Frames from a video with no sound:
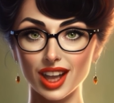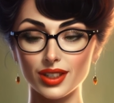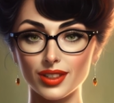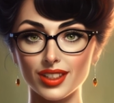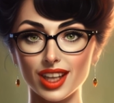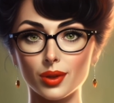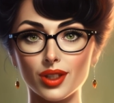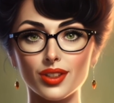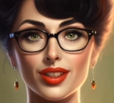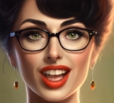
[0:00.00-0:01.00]
and has allowed
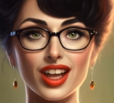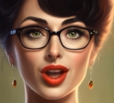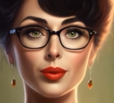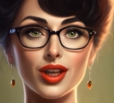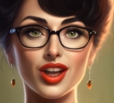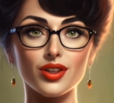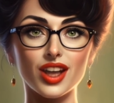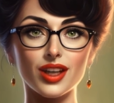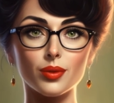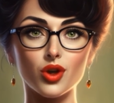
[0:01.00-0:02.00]
us to take on
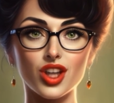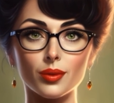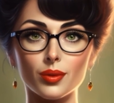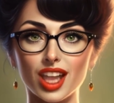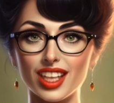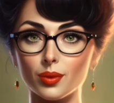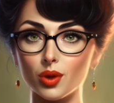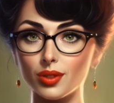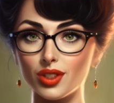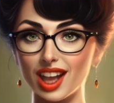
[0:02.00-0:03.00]
bigger and more complex
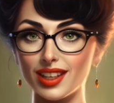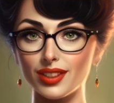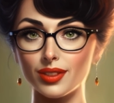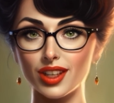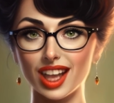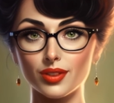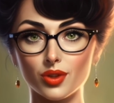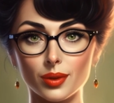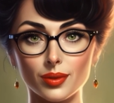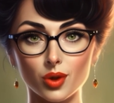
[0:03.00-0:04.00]
projects than
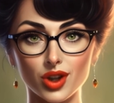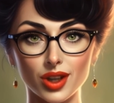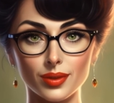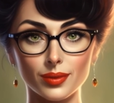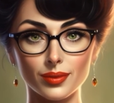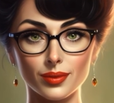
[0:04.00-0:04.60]
ever before.